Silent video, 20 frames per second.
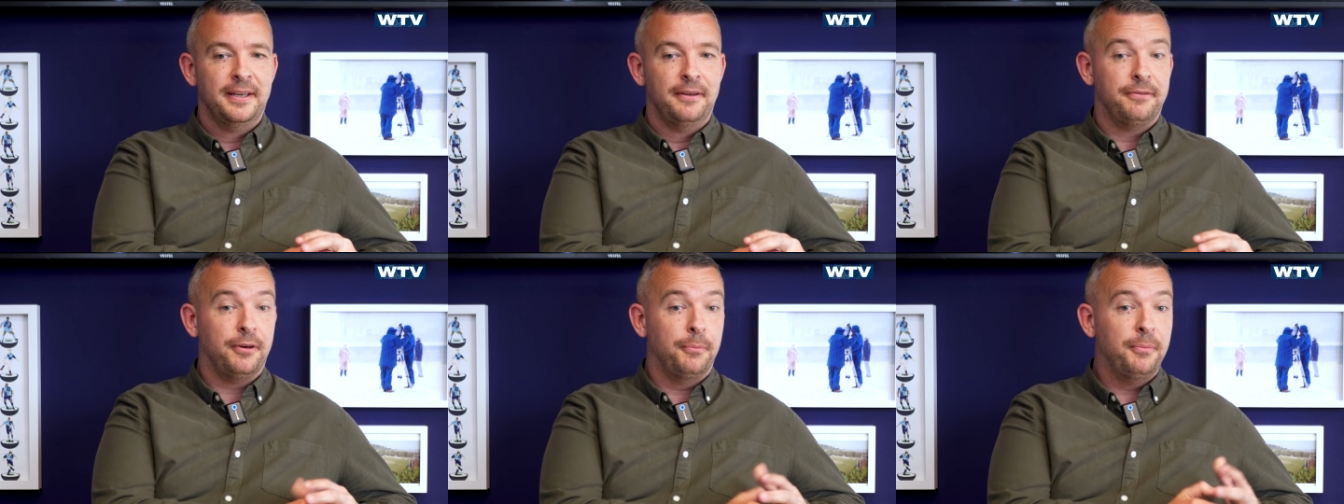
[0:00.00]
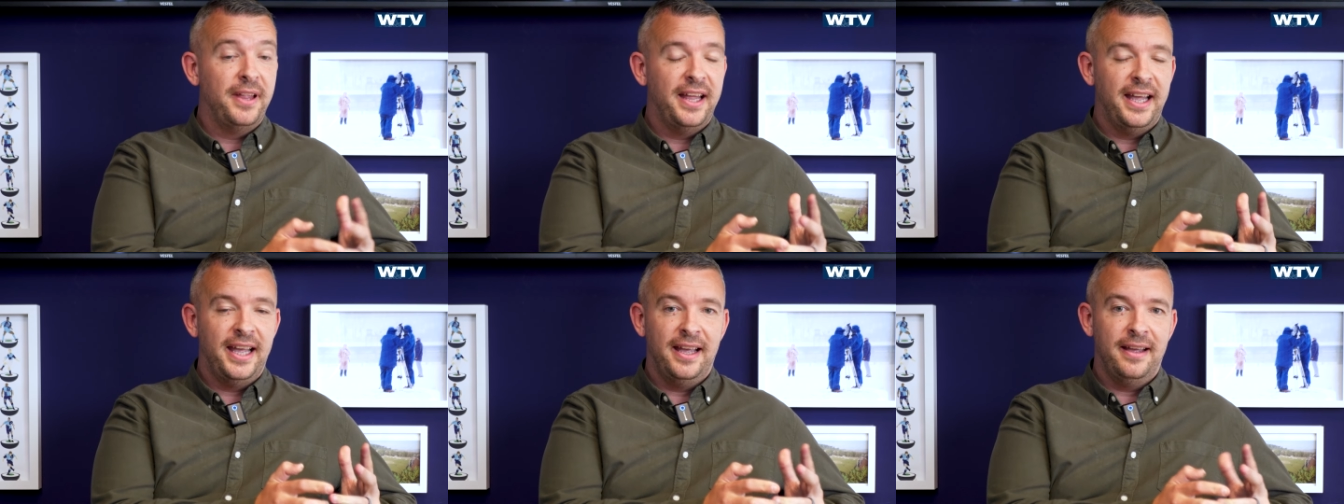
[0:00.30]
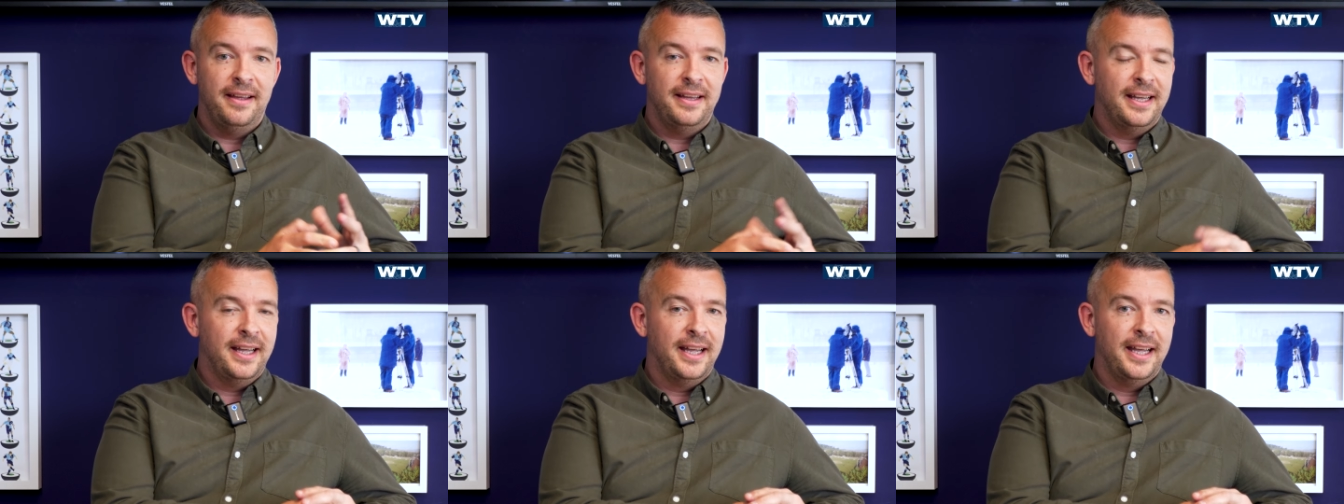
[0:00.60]
From
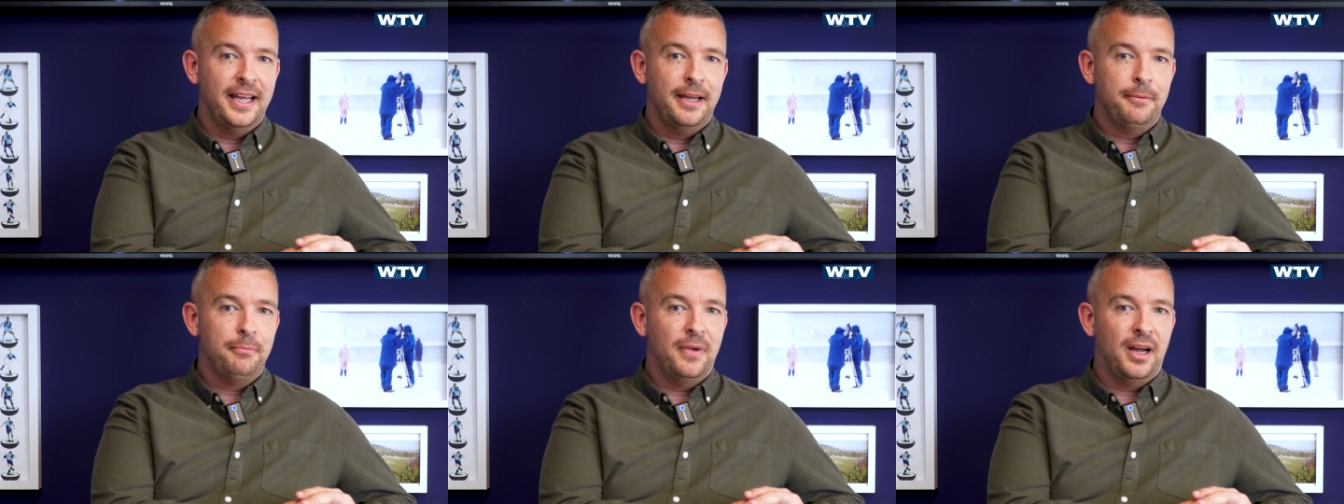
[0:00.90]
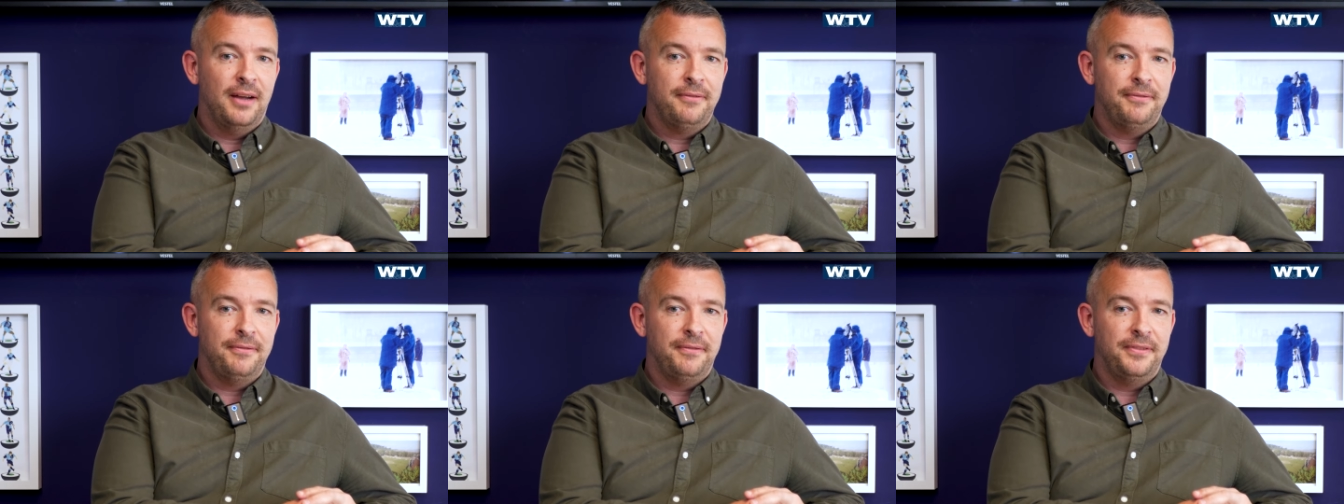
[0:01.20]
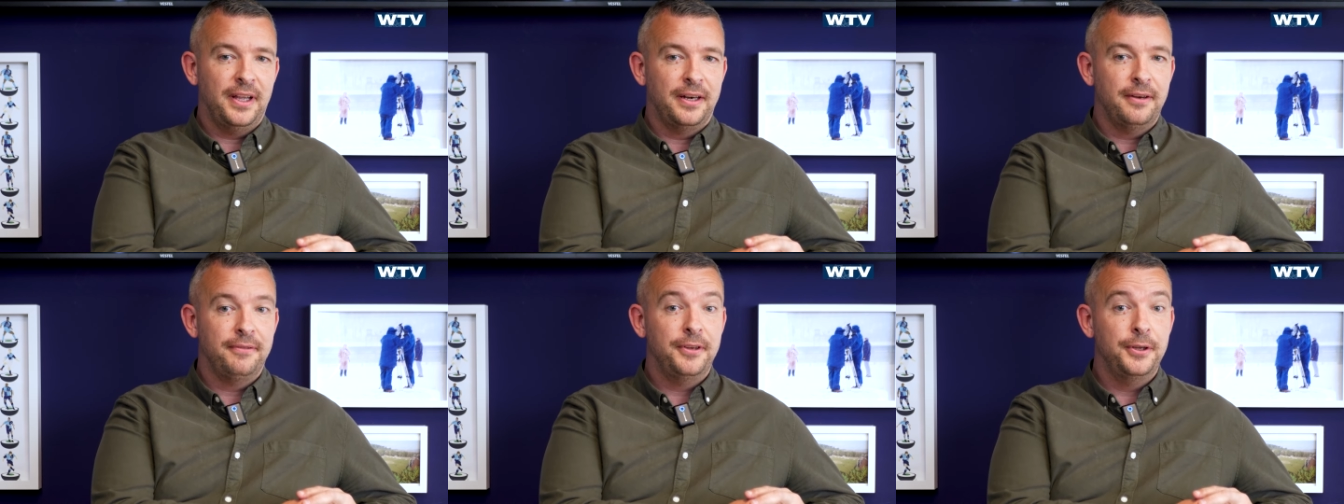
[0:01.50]
there, um, I've
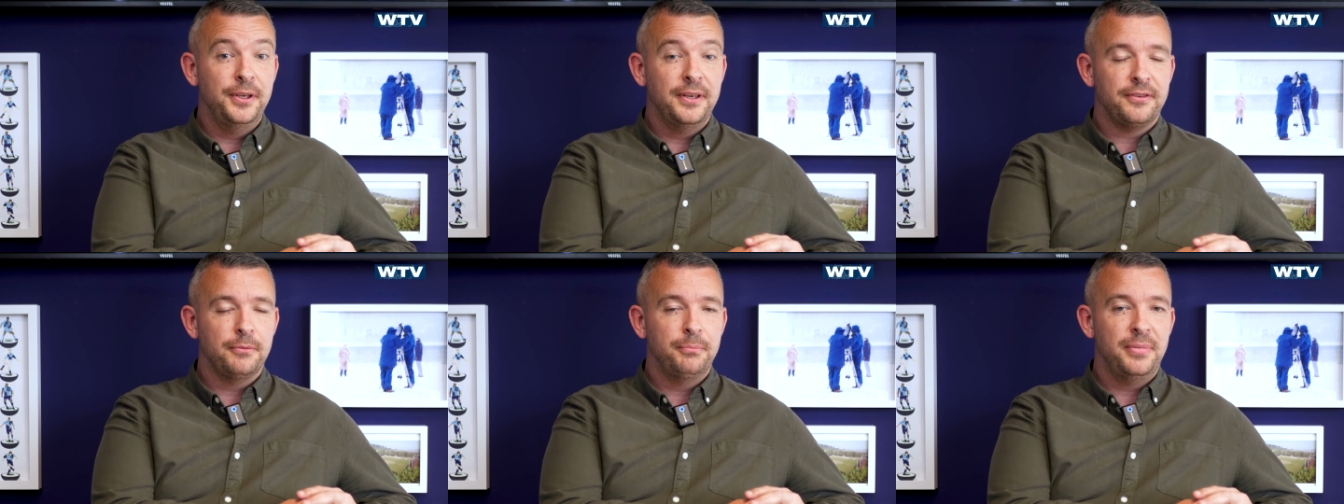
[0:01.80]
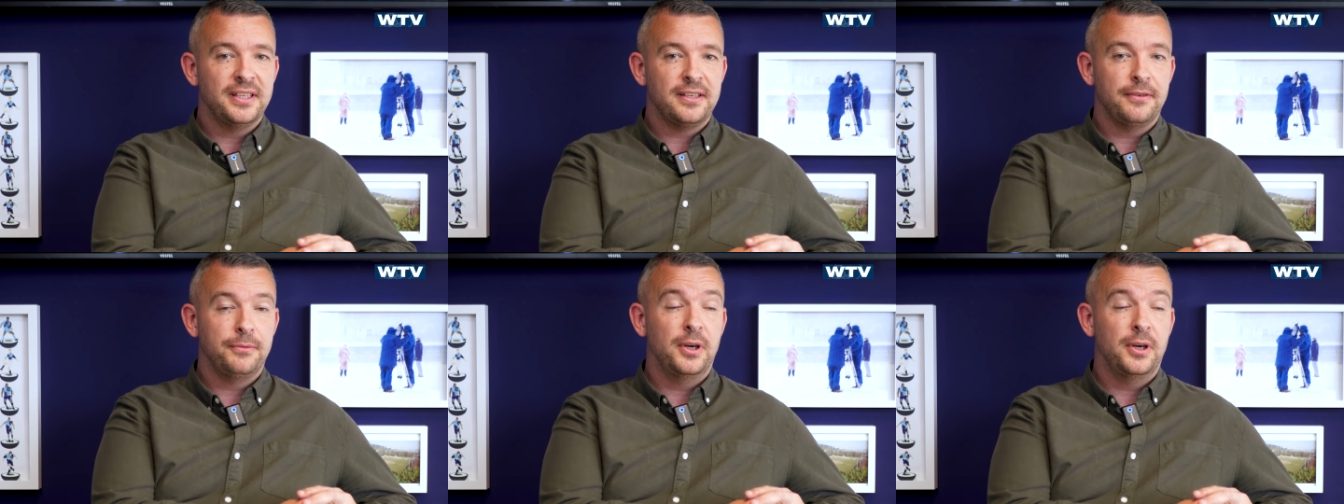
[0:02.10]
done a few different bits.